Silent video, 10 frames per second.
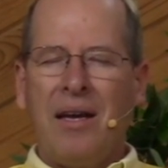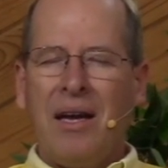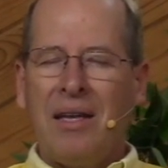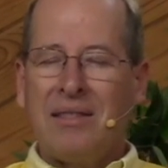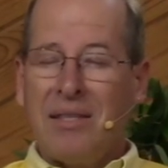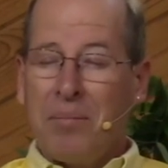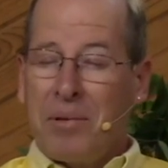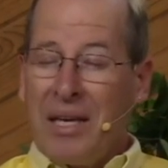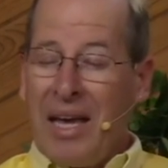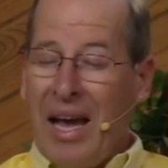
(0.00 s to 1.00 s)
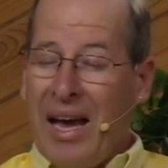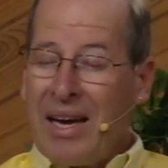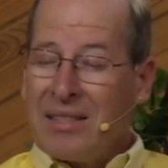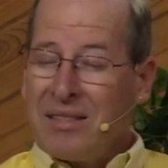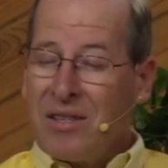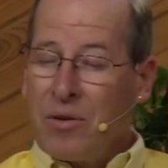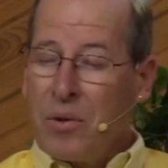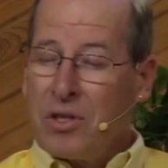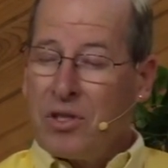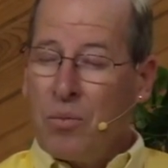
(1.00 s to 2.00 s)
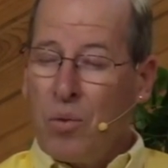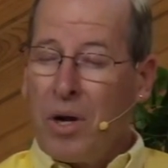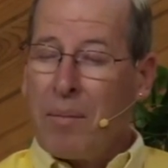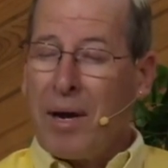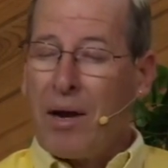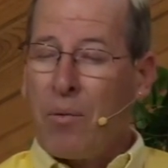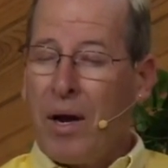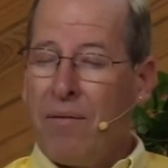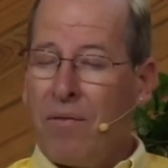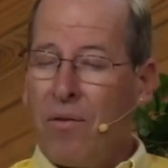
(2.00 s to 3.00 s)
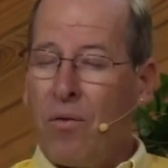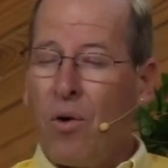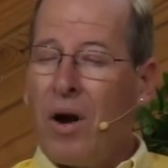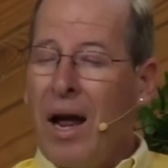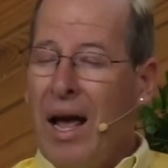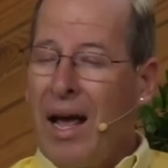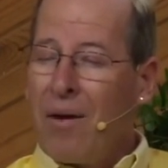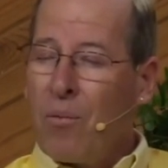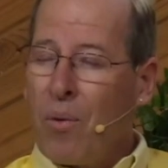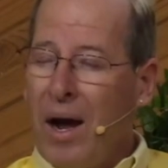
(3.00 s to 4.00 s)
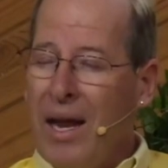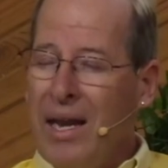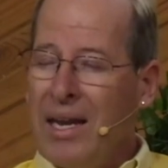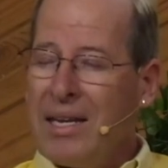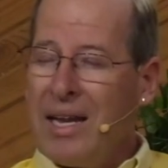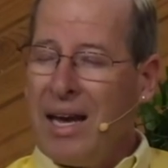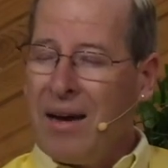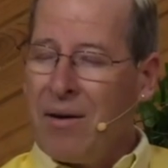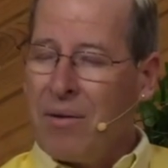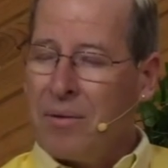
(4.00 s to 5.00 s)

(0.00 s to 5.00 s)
and simply ask the question, what am I grateful for? And write it down